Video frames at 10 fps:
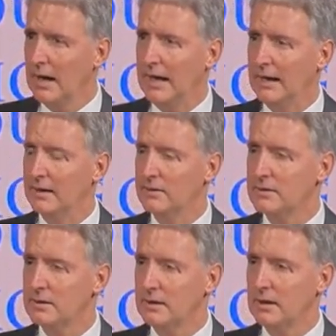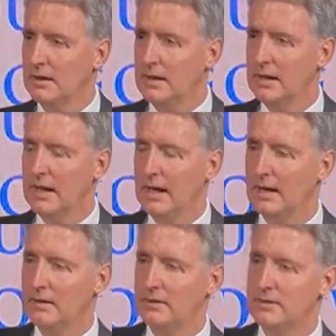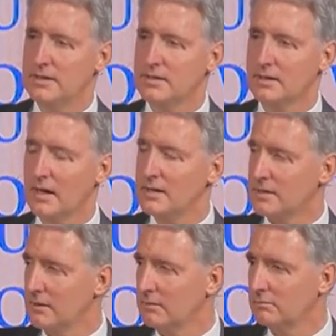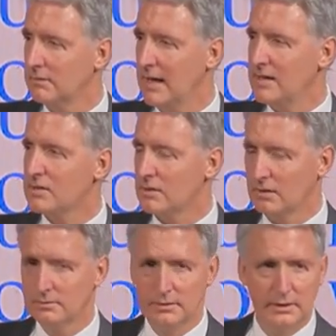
and he had this cousin, Esther,